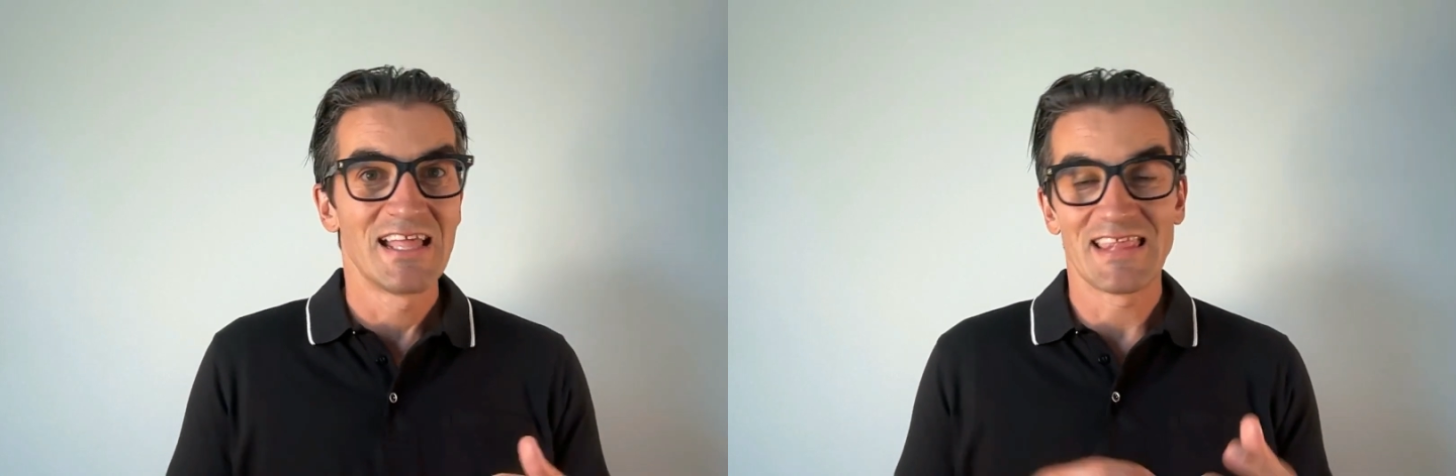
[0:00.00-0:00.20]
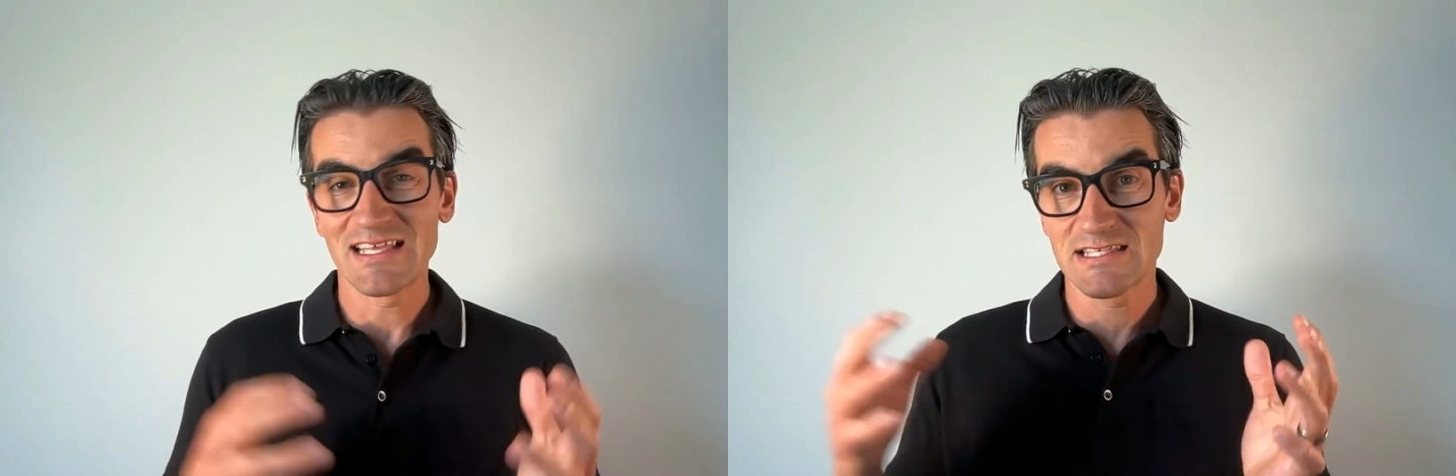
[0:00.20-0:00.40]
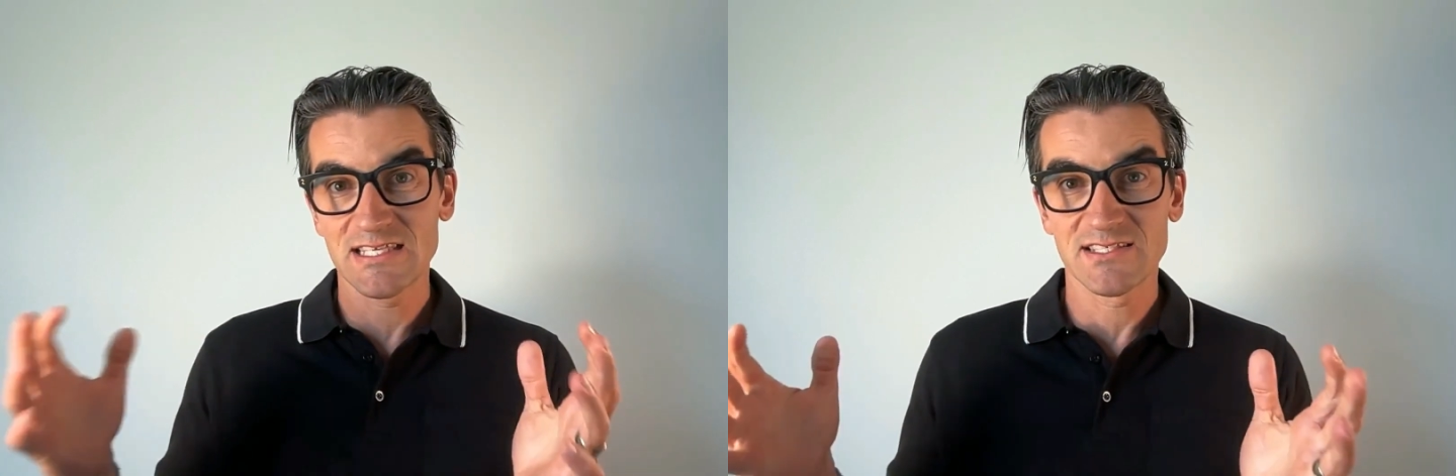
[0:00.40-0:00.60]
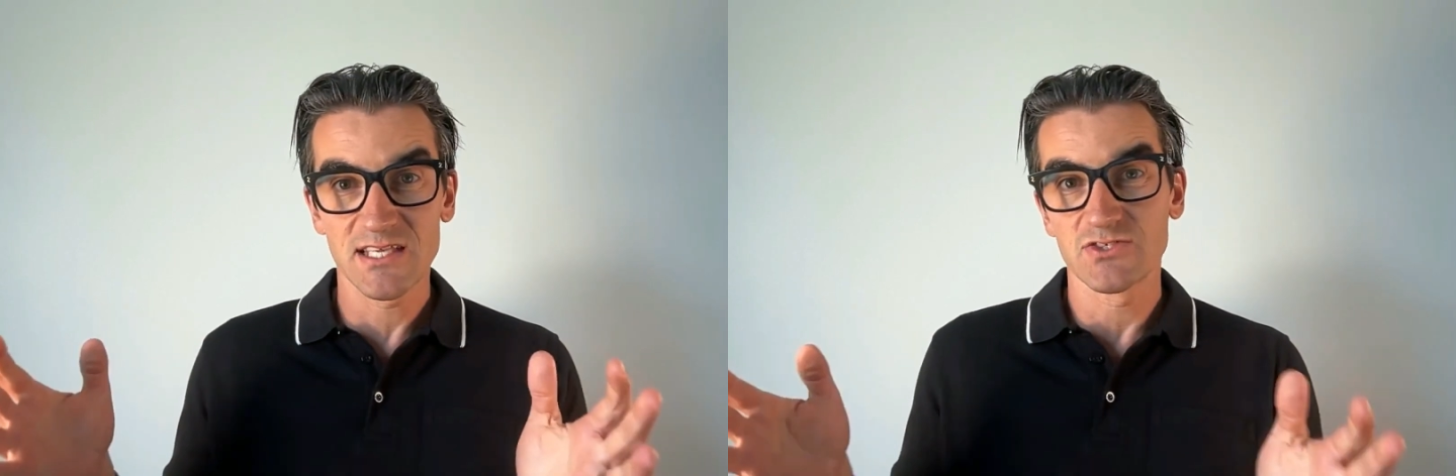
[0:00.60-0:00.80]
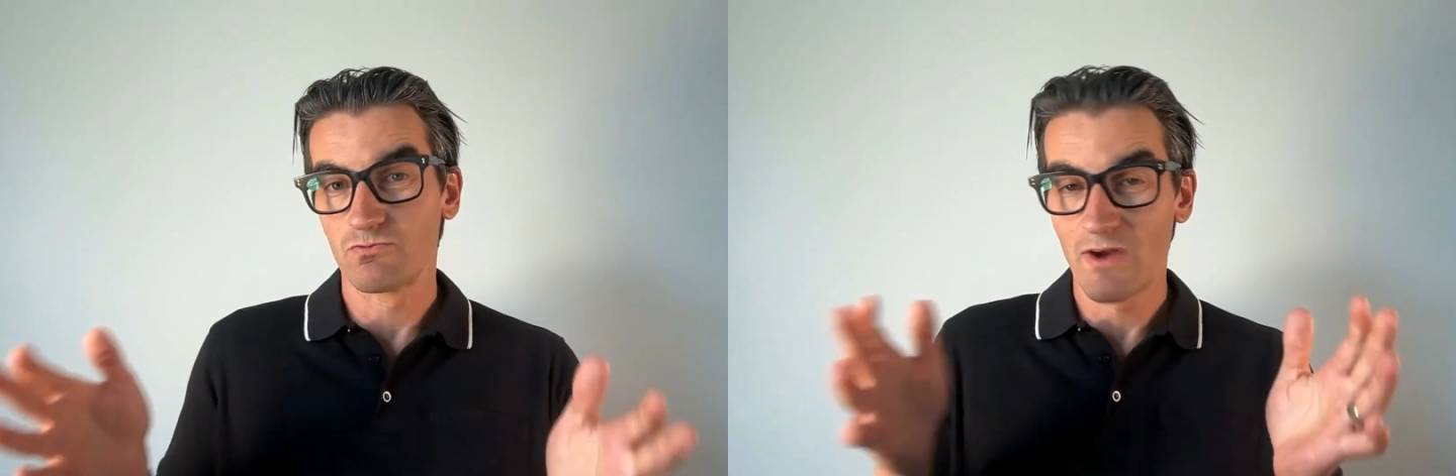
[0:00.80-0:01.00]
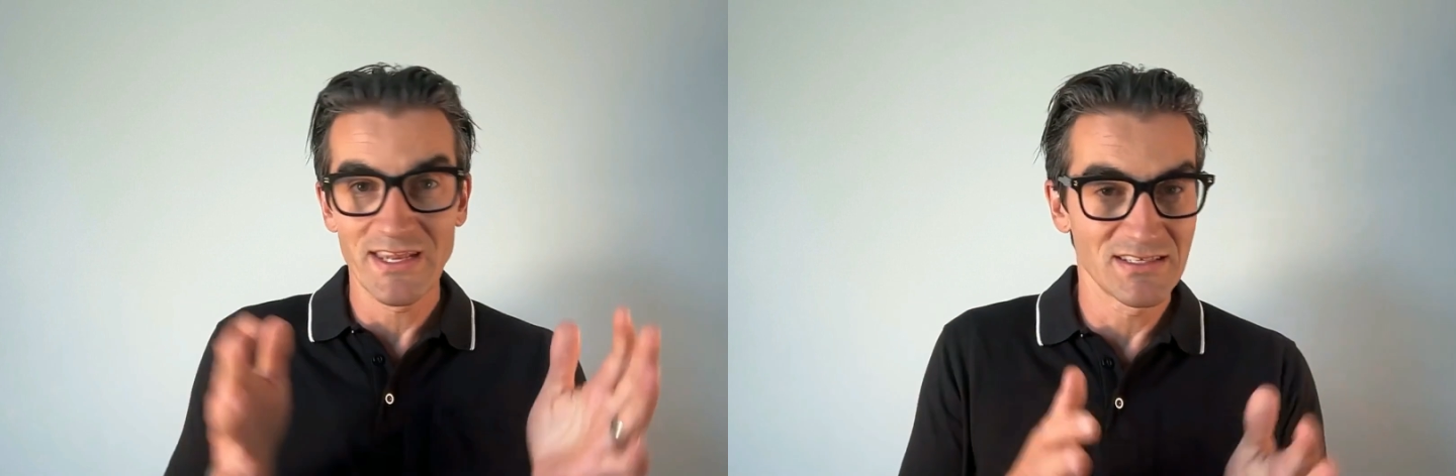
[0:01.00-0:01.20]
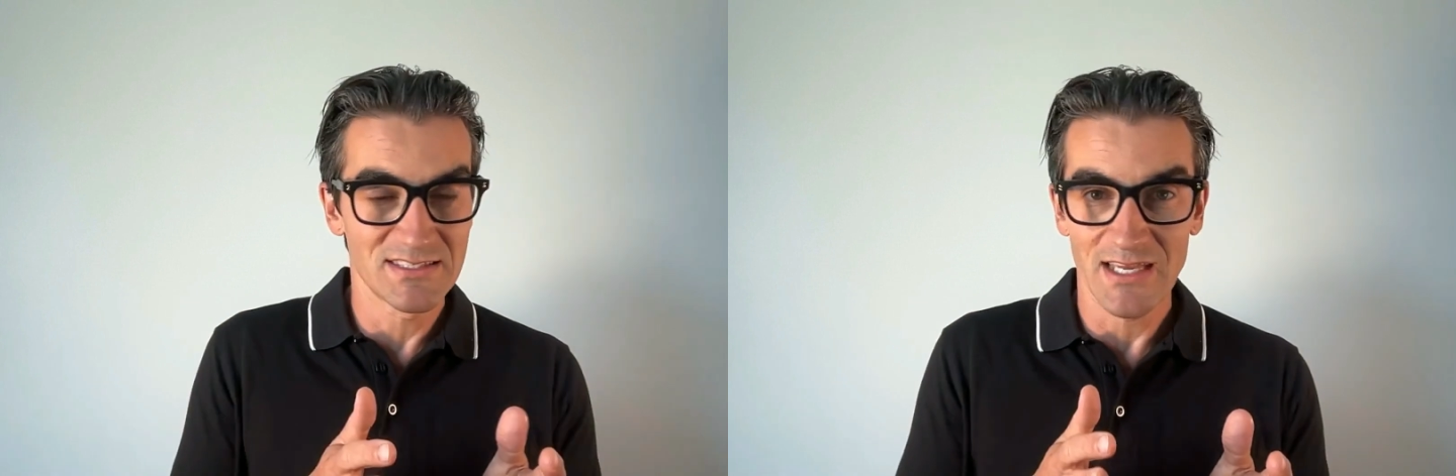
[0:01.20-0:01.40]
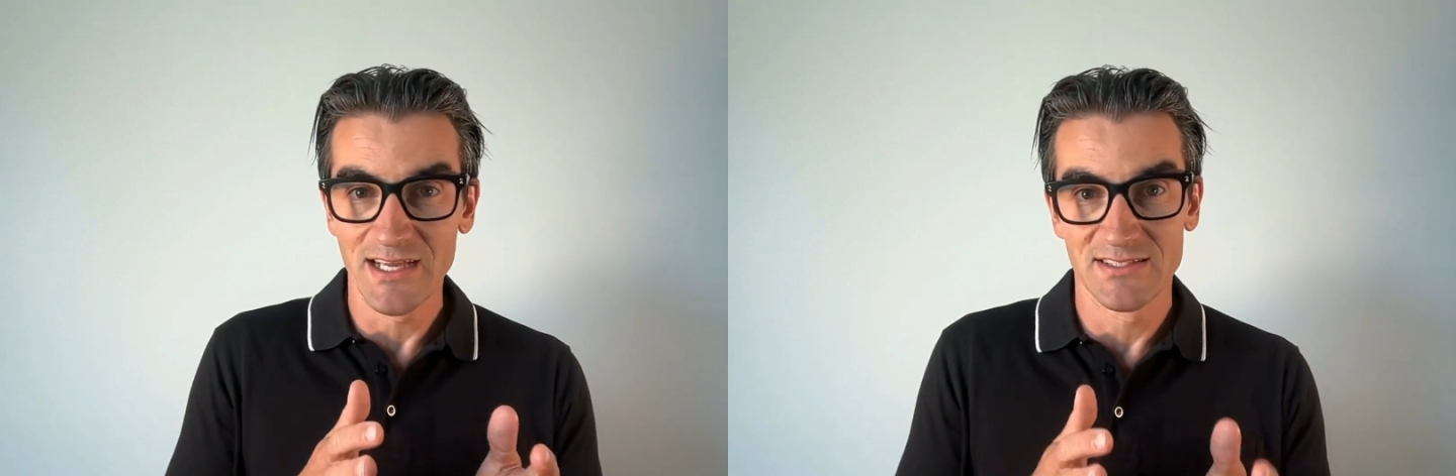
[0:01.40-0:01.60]
that sets us right
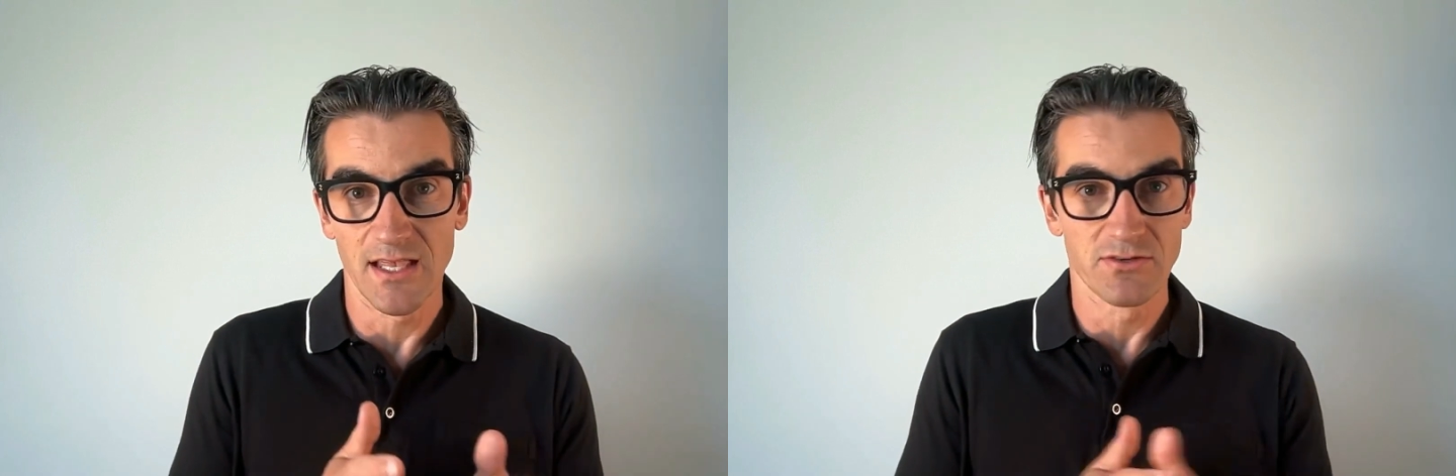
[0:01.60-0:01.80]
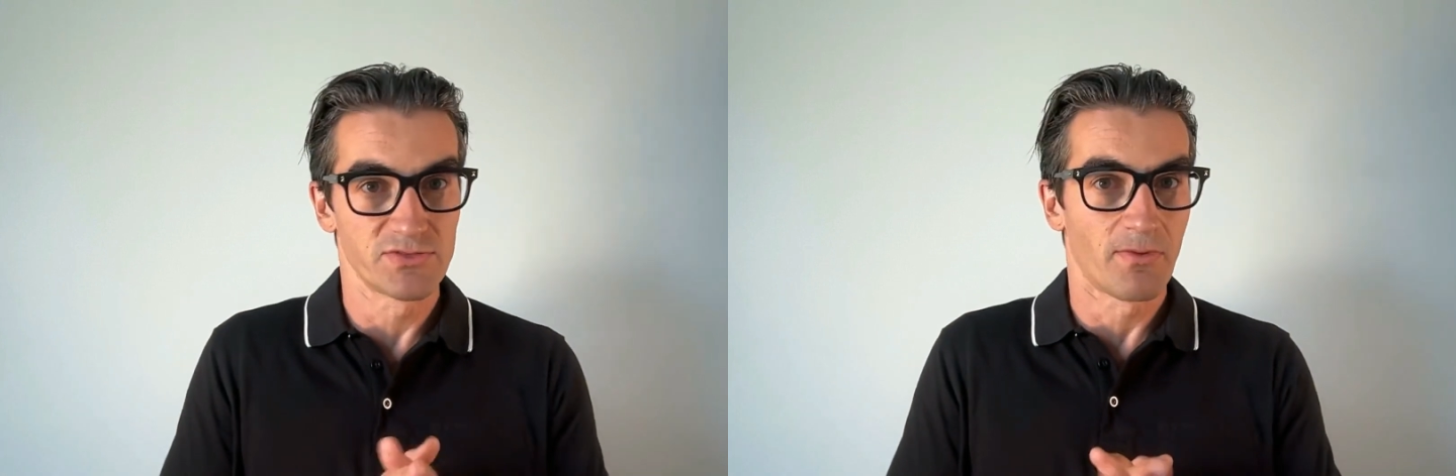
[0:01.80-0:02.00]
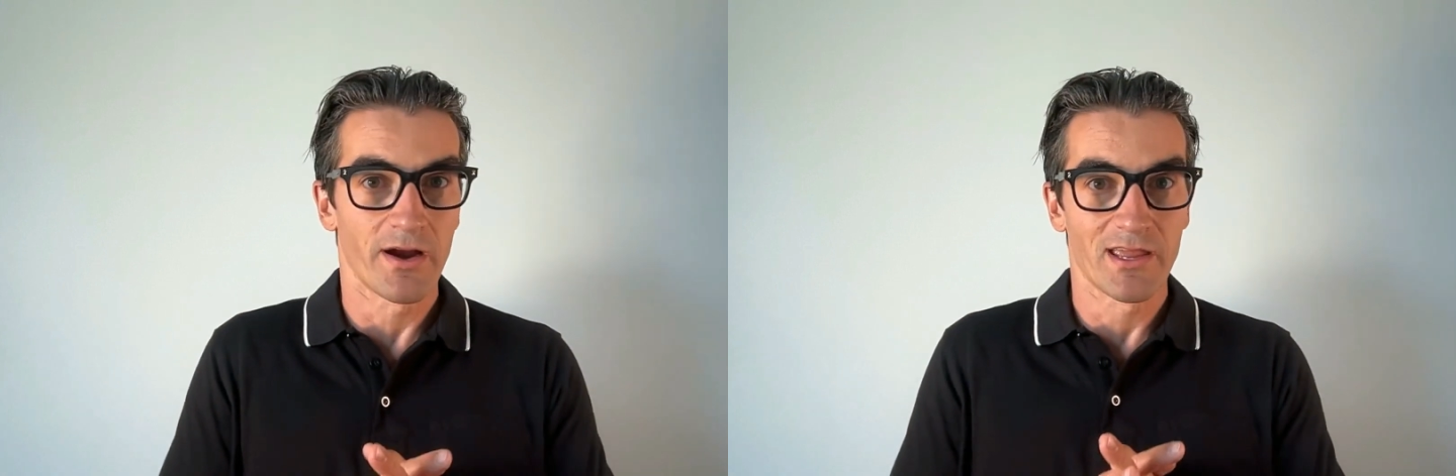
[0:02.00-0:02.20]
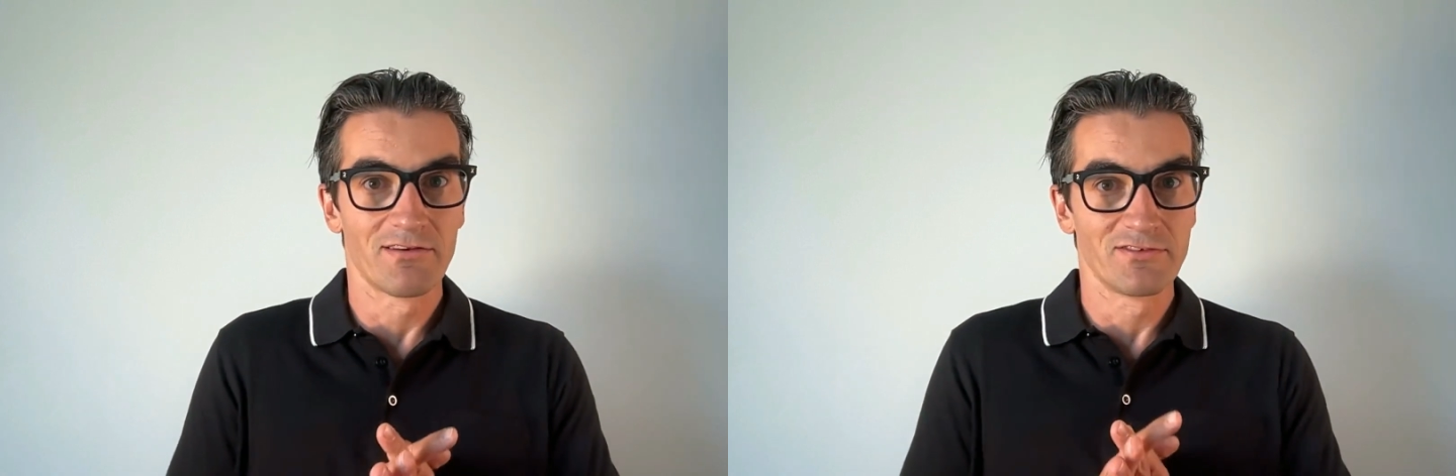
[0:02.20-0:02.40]
inside seller's market.